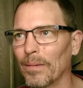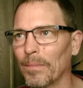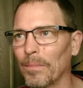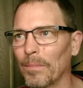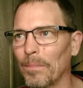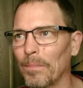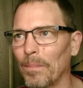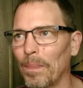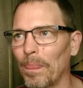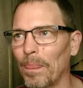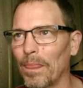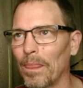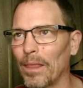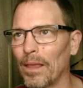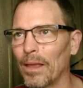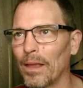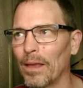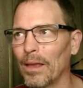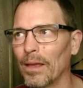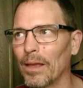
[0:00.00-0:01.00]

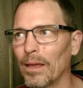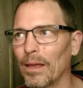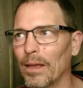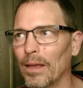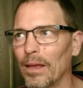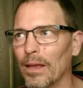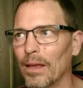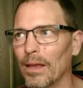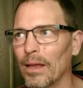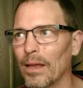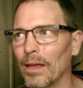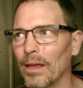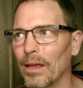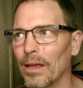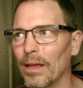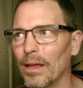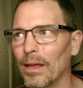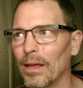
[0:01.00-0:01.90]
Nothing is said.